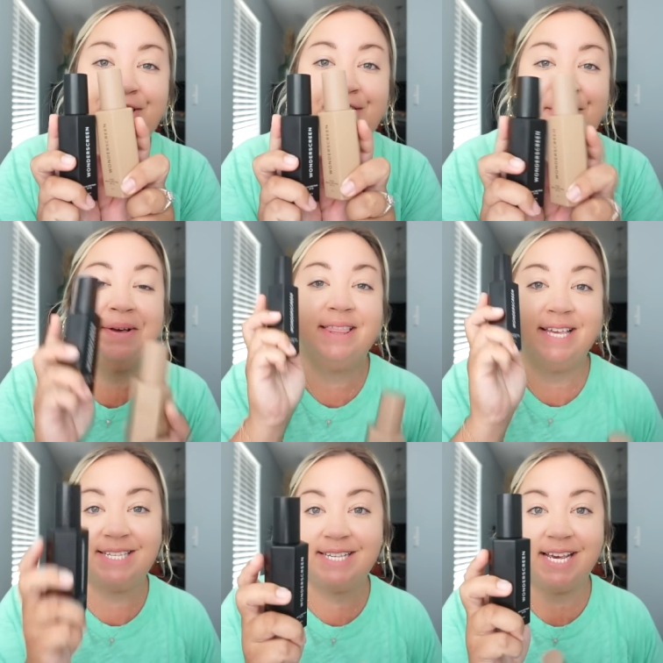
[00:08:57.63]
So
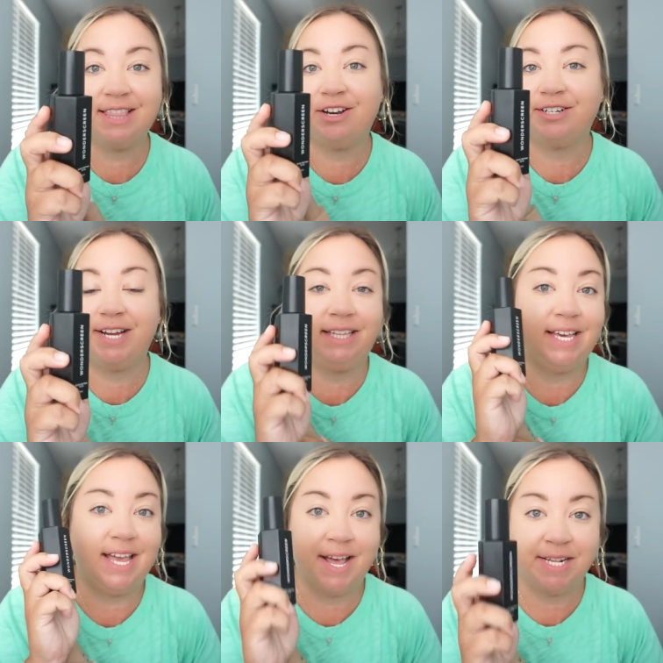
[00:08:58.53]
this is like their
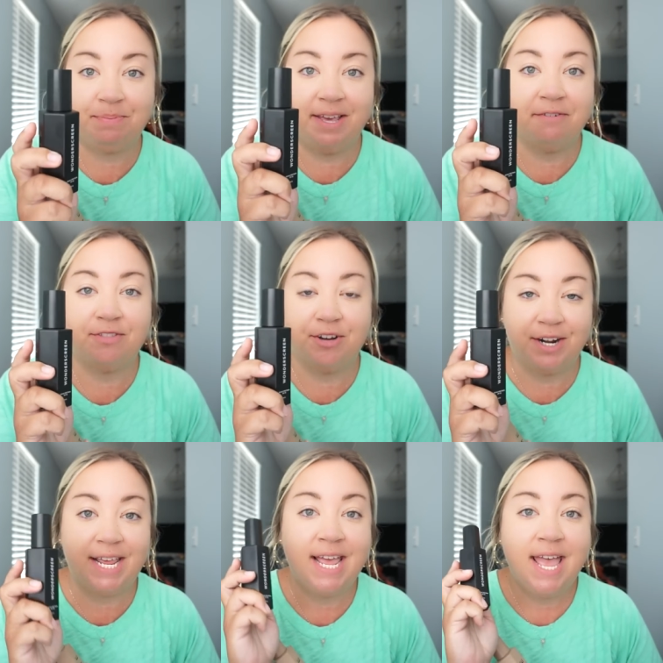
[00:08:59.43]
daily SPF
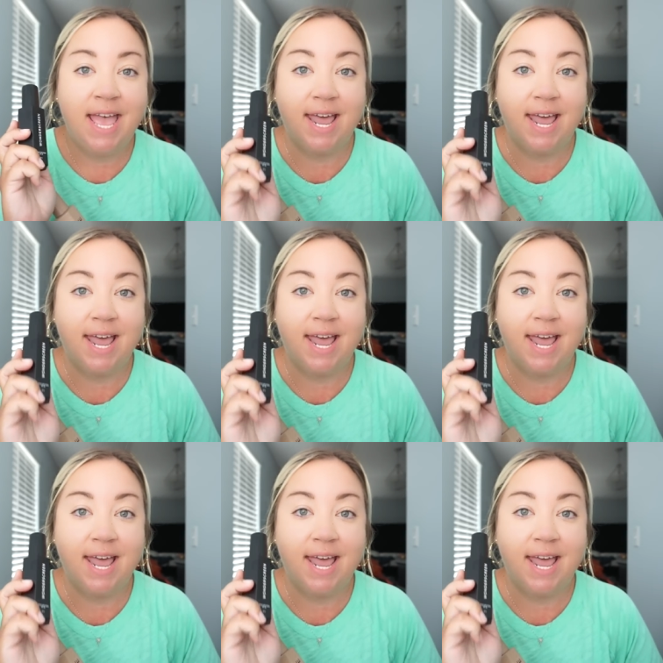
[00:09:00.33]
30,